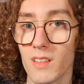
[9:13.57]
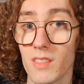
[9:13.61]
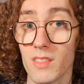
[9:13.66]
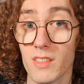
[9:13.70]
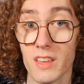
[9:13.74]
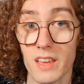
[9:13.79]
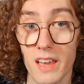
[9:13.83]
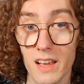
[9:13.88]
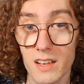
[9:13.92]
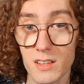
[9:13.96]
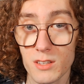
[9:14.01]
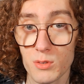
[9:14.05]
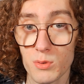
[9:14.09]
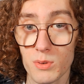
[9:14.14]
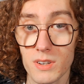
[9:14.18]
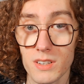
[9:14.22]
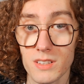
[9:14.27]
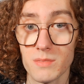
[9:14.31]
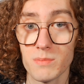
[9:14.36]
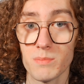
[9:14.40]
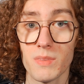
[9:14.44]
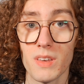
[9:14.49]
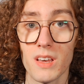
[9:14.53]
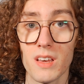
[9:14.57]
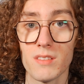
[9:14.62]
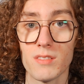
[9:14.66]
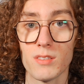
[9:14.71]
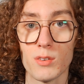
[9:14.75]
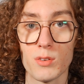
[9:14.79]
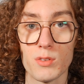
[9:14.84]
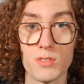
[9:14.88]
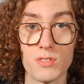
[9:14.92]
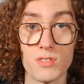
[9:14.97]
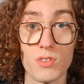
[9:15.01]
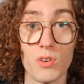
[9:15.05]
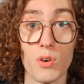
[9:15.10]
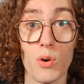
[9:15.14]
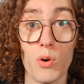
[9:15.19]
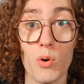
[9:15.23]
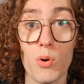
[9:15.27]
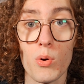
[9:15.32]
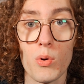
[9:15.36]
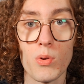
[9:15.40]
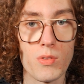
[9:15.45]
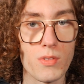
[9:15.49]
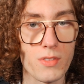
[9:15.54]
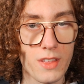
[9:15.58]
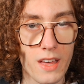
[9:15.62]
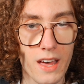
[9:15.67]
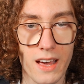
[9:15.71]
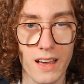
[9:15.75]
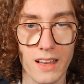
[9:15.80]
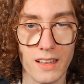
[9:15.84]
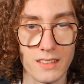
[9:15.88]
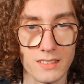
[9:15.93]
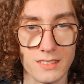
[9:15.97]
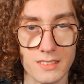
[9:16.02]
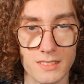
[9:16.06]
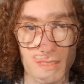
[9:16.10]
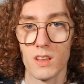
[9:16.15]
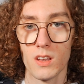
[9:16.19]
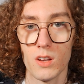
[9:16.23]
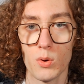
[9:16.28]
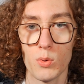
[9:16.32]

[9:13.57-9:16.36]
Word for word: The X1 avoids all that.